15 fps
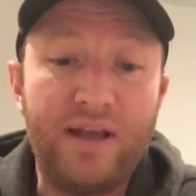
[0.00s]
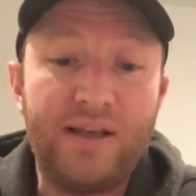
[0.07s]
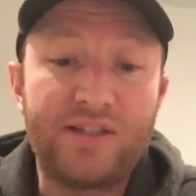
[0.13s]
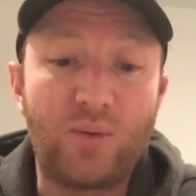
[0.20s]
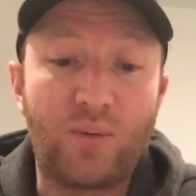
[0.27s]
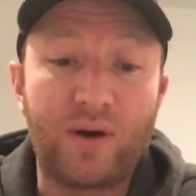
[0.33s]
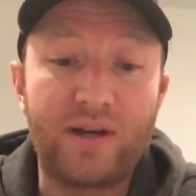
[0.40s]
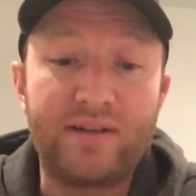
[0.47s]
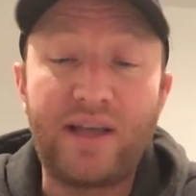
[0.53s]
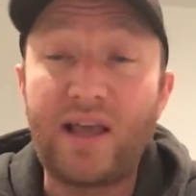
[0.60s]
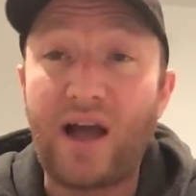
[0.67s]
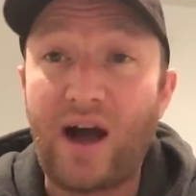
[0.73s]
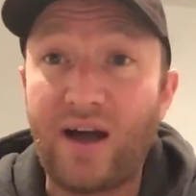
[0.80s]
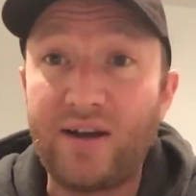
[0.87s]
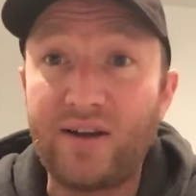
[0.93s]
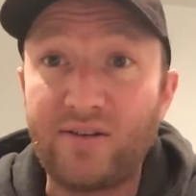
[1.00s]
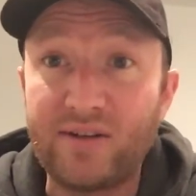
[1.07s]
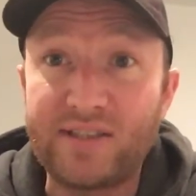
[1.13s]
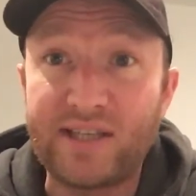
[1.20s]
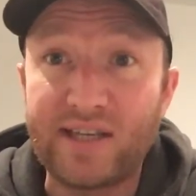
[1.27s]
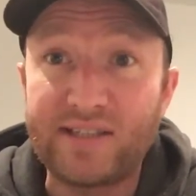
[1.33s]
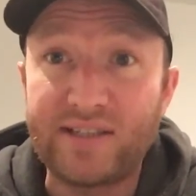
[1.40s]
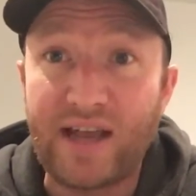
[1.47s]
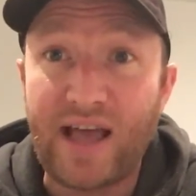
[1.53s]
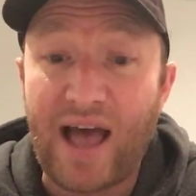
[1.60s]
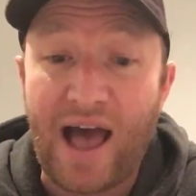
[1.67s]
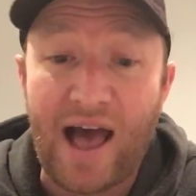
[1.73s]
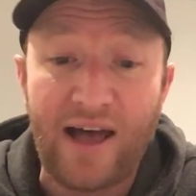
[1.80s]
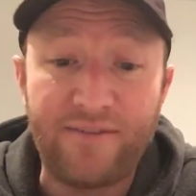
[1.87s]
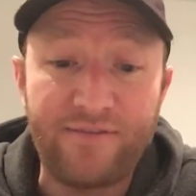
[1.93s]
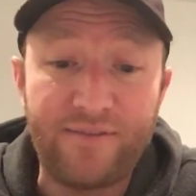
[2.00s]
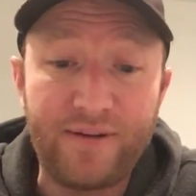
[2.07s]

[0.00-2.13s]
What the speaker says: So we're going to take under 6.5